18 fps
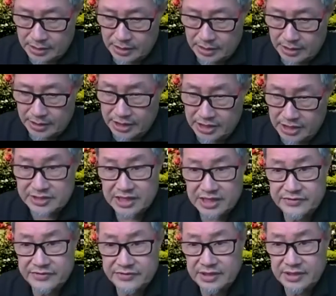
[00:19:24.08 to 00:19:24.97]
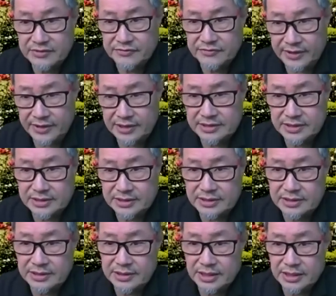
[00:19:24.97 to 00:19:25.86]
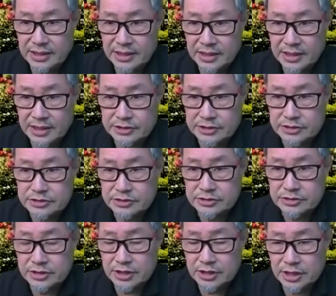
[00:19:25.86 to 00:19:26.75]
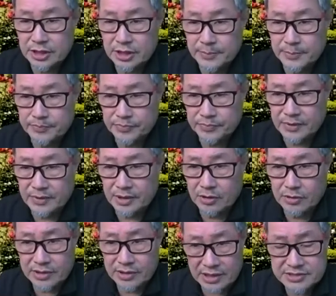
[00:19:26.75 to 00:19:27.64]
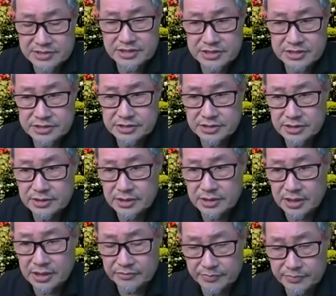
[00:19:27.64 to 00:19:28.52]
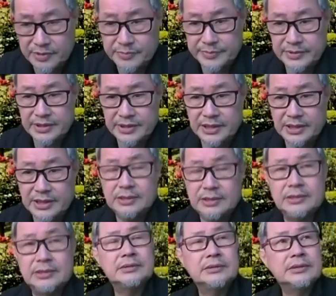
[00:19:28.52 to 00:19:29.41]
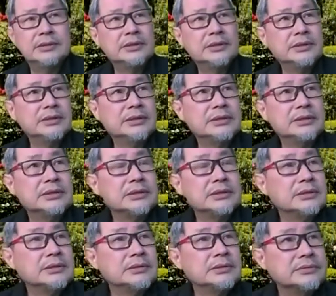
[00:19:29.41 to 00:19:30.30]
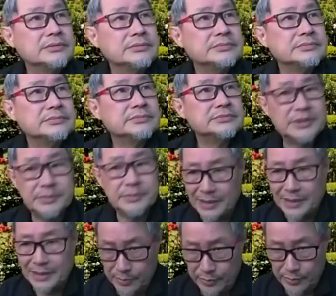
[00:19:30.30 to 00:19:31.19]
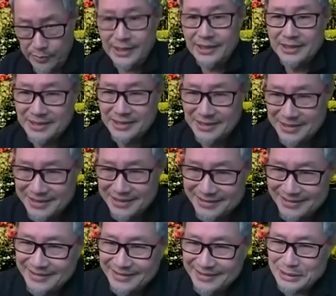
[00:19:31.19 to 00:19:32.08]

HIV infected uh, um, organization uh, people in Zimbabwe. Mm-hmm.